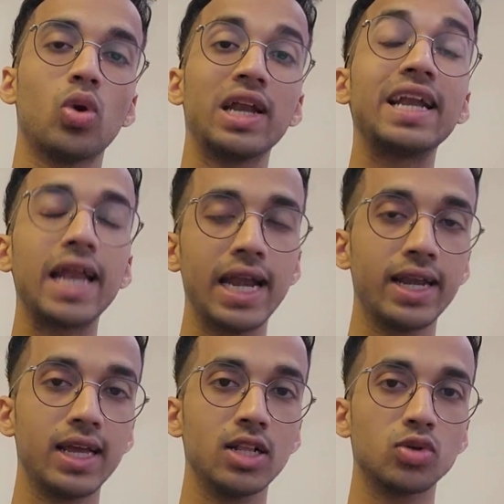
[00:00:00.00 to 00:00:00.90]
what it
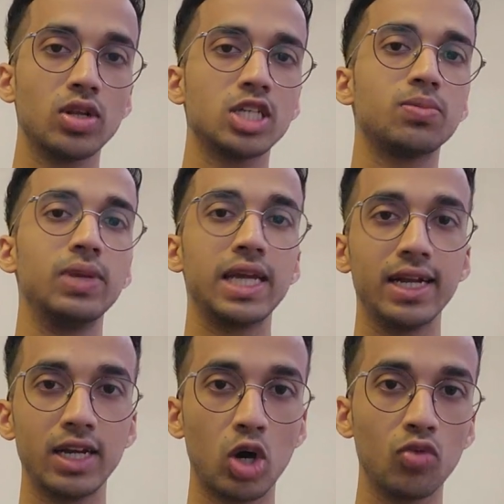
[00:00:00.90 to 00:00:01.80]
entails, so I'll just break
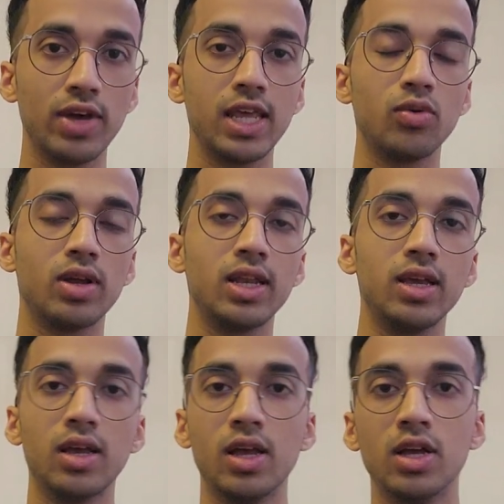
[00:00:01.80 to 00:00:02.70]
it down very quickly.